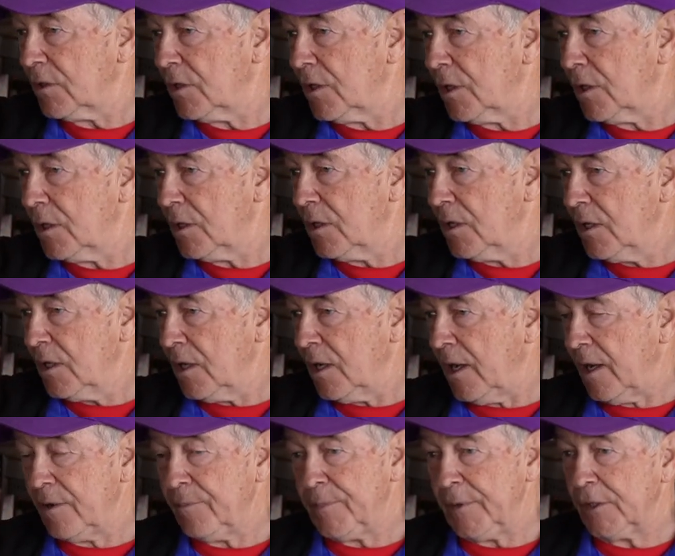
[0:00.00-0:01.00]
uh,
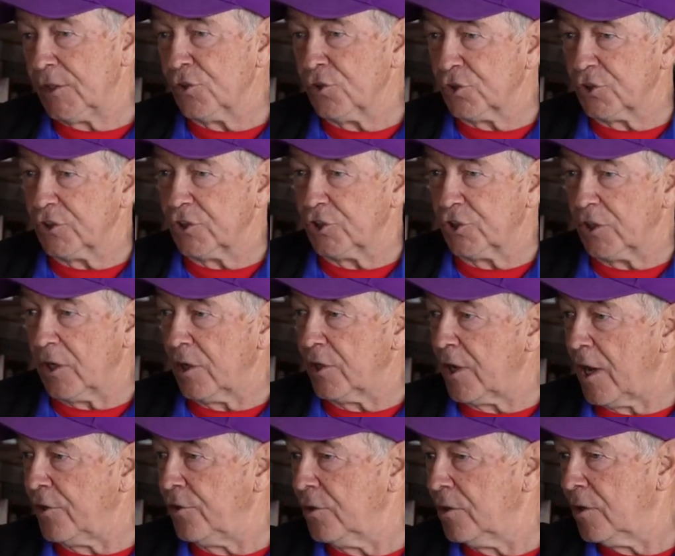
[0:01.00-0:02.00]
unbeaten horse in the July,
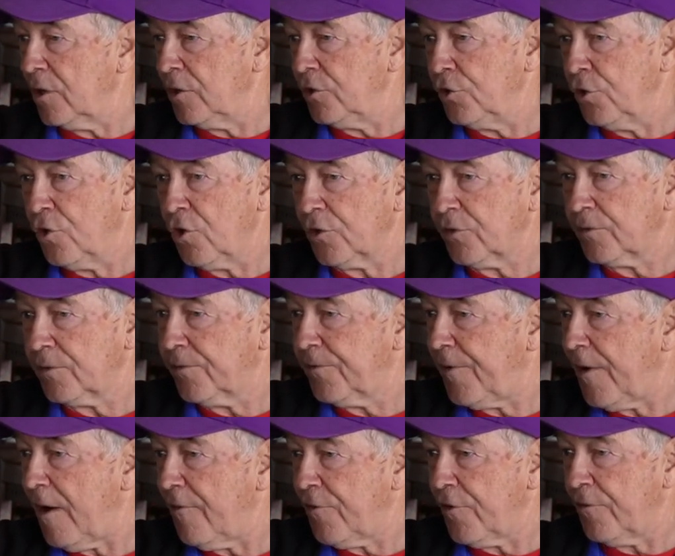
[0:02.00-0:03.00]
and you, and you got
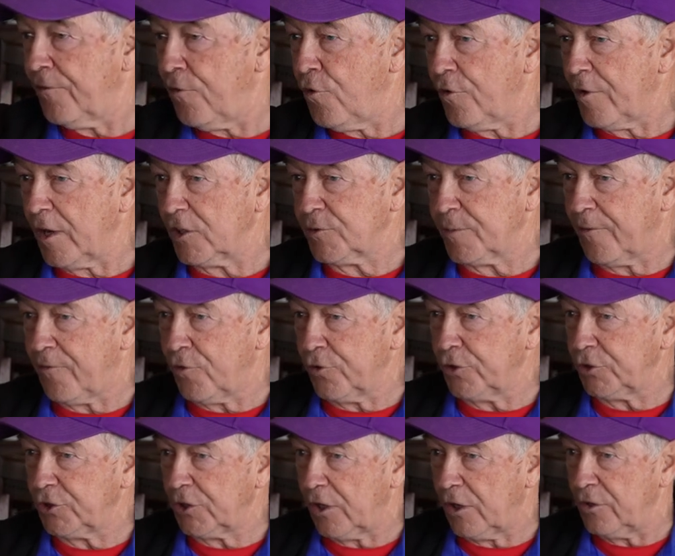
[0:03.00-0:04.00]
five, four rides before
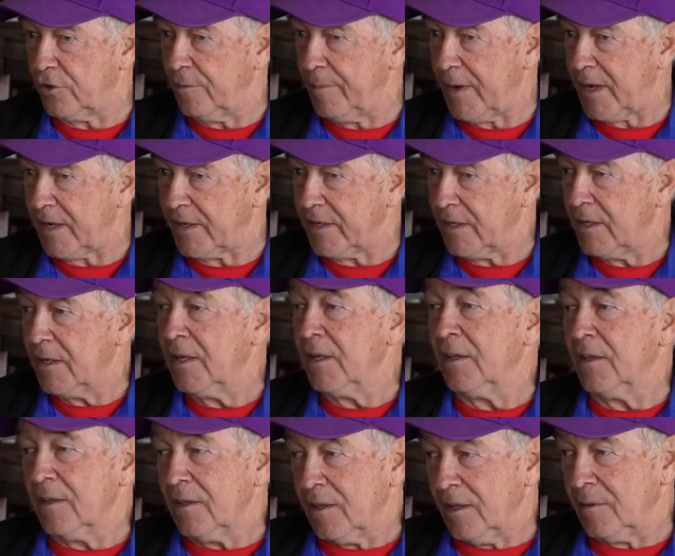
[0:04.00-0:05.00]
the July. Are you mad?"
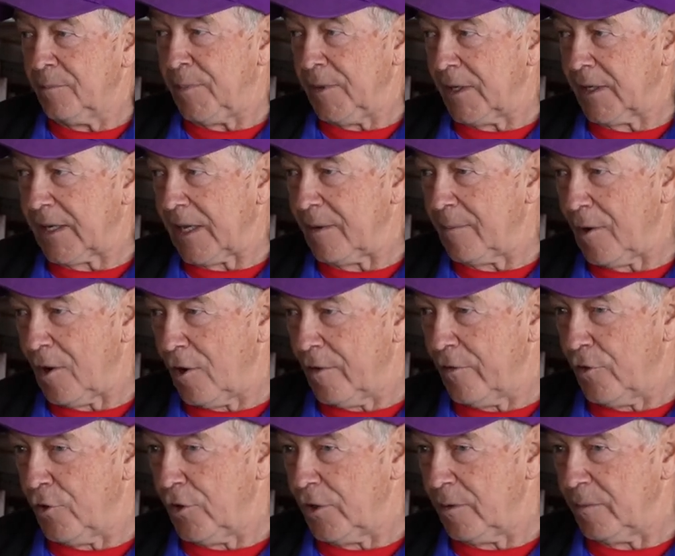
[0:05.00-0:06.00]
And Peter Canema
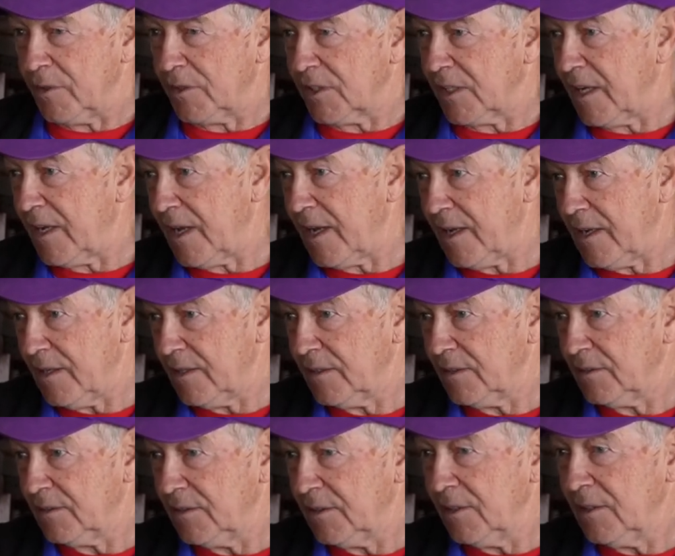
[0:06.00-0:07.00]
overheard him. He said, "Hey.
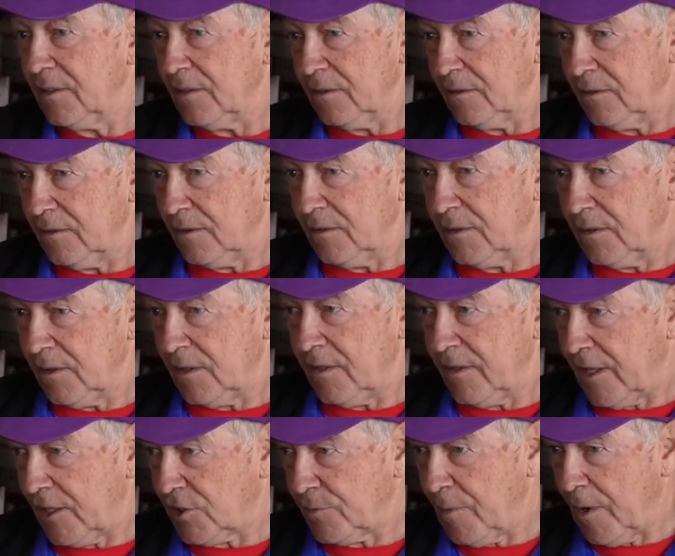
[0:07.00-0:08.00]

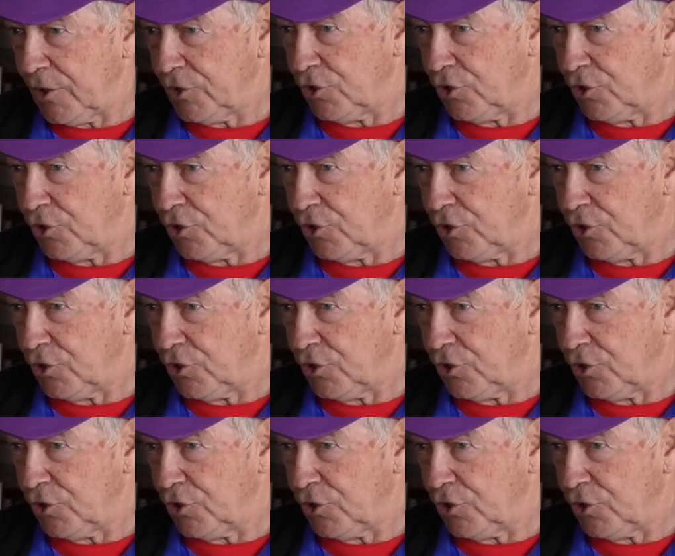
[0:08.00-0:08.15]
That's my